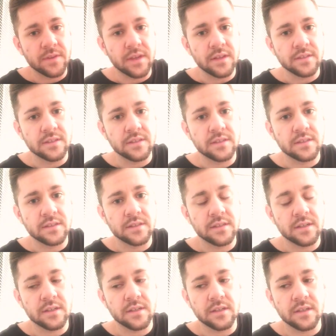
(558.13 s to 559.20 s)
It's
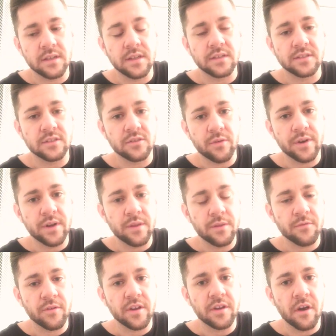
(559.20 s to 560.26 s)

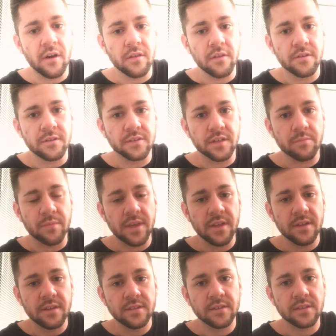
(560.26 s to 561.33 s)
$23 a
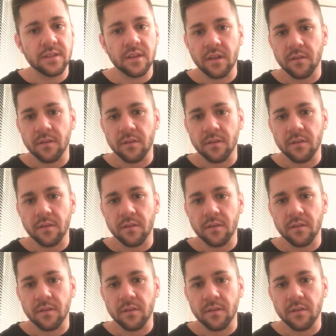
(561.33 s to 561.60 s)
piece.